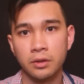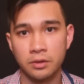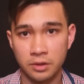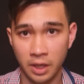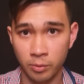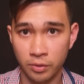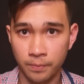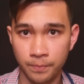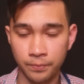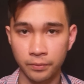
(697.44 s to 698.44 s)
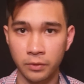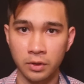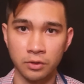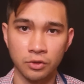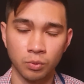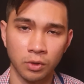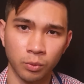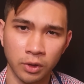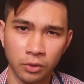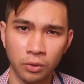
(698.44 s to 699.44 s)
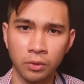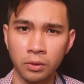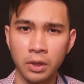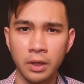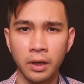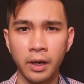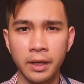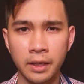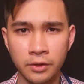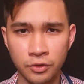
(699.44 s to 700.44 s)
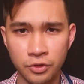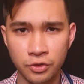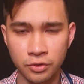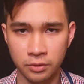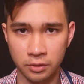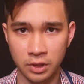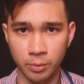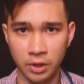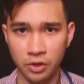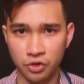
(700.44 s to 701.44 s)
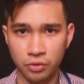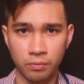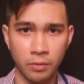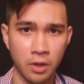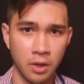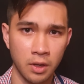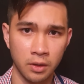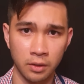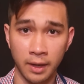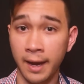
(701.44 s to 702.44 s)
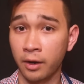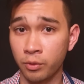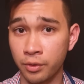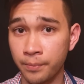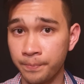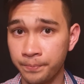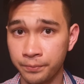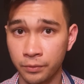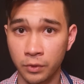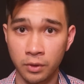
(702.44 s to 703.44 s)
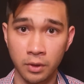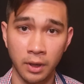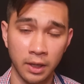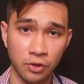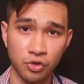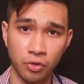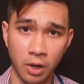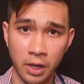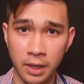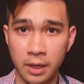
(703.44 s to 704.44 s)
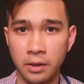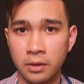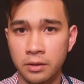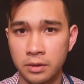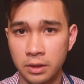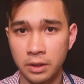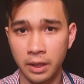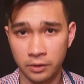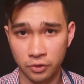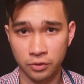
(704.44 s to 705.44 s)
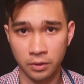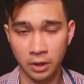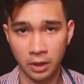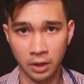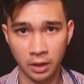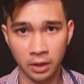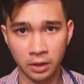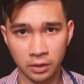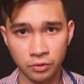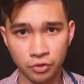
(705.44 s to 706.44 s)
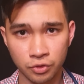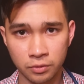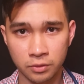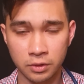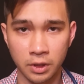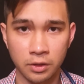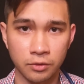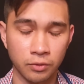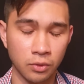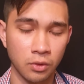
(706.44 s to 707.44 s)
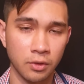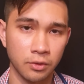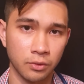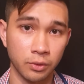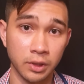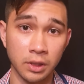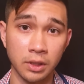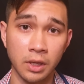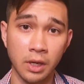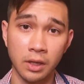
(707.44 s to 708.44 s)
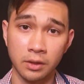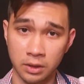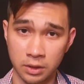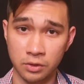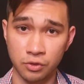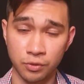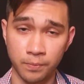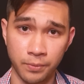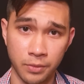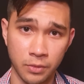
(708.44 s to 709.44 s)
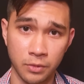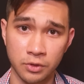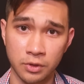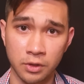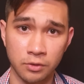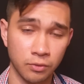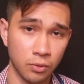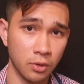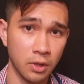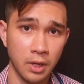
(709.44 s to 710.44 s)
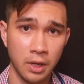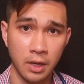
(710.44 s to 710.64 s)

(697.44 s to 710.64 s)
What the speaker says: examine is what we call a HINTS examination, an acronym, H-I-N-T-S. HINTS stands for three tests. It stands for